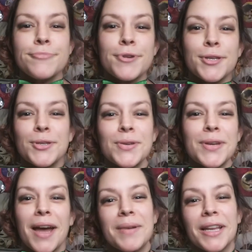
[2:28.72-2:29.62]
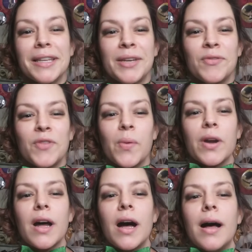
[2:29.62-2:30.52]
Right, so you can, I'm going to lean
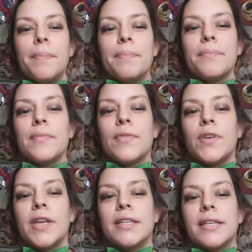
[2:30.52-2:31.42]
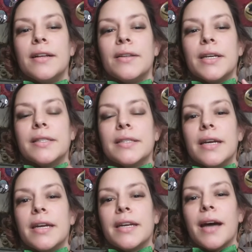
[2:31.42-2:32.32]
forward. Um, if you can't tell, it's
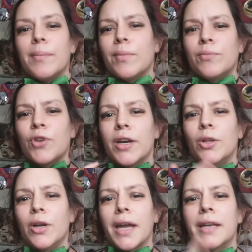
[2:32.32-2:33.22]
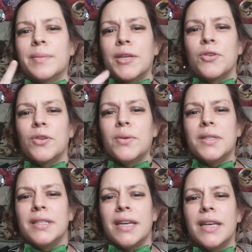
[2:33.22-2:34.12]
like, I'm trying to look at it to make sure you
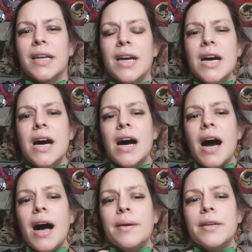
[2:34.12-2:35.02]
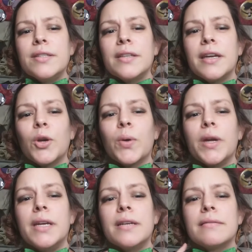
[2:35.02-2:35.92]
can see it. Uh, it's like
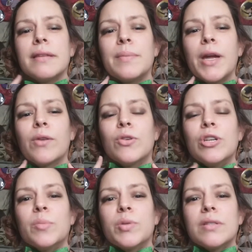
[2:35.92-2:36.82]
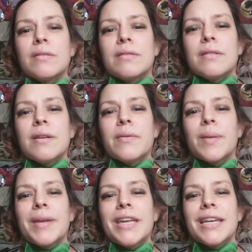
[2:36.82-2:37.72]
green, like microchips. You know what
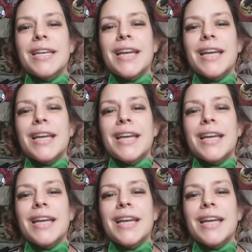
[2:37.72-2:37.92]
I mean?